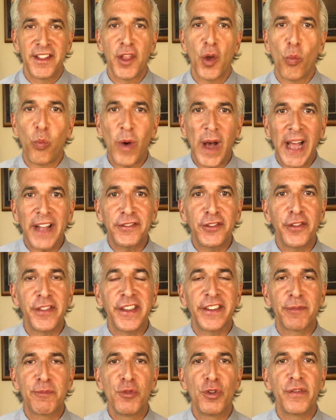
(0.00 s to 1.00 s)
Now, why do
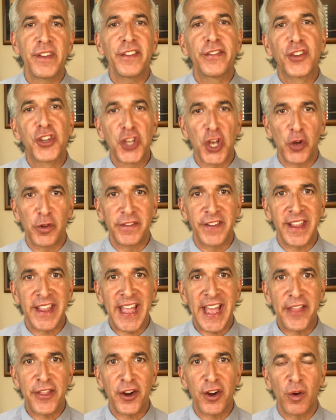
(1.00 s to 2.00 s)
these movies go
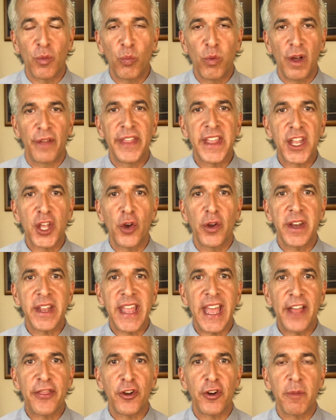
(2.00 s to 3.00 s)
together? Well, they go
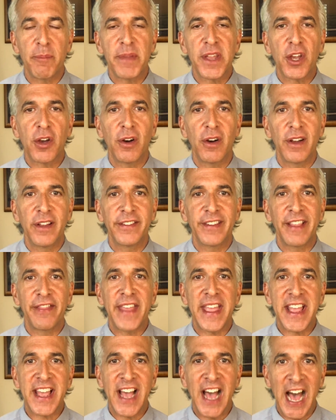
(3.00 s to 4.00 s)
together because
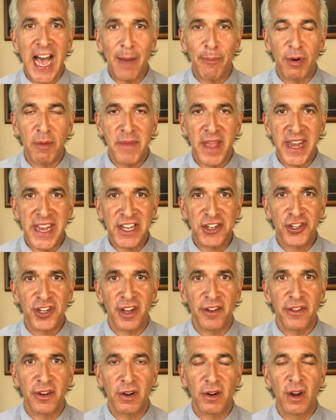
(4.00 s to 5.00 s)
they complement each
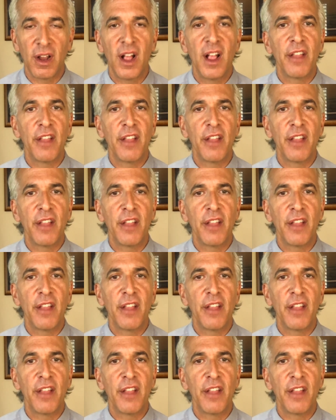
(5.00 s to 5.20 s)
other.